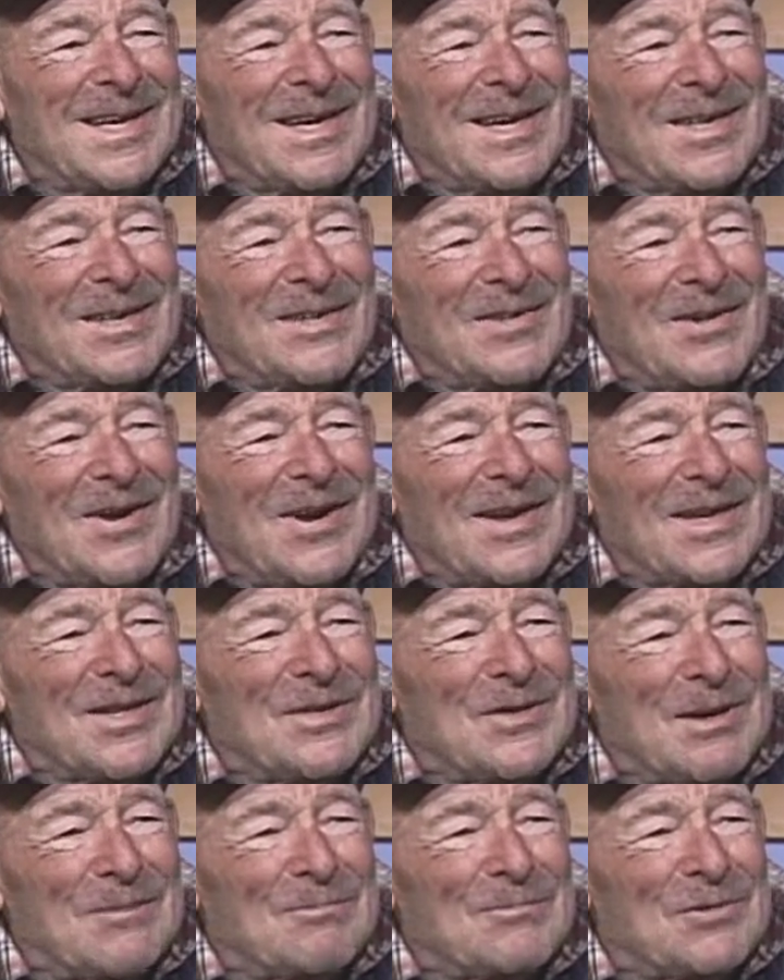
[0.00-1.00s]
starting
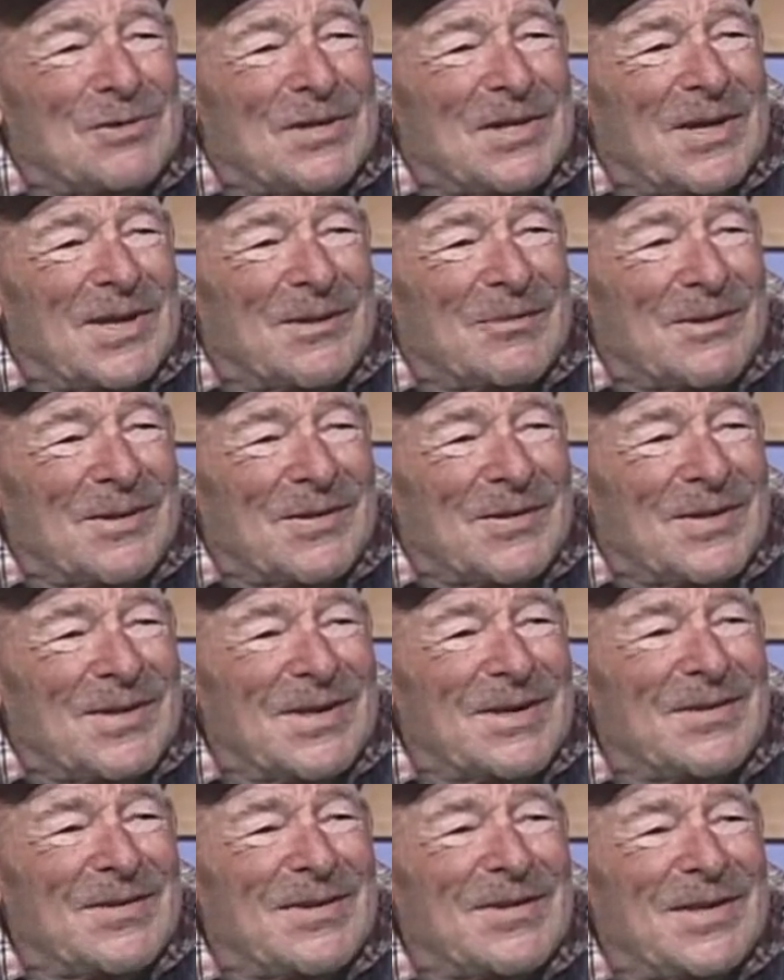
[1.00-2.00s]
something silly with her
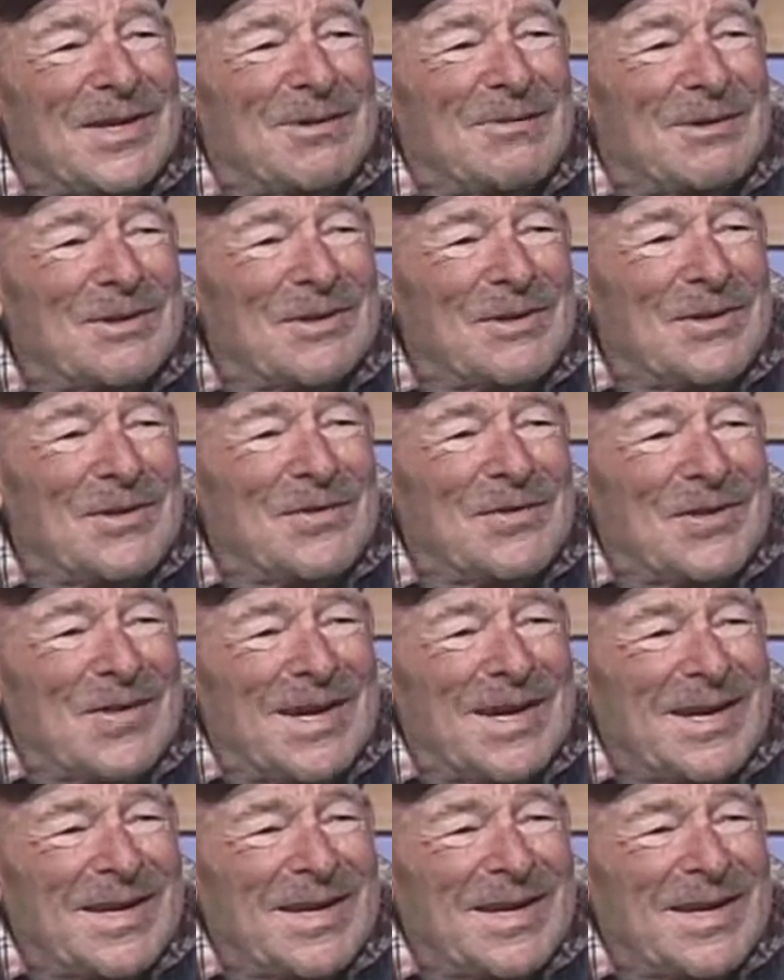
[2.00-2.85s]
just to see what she'd say.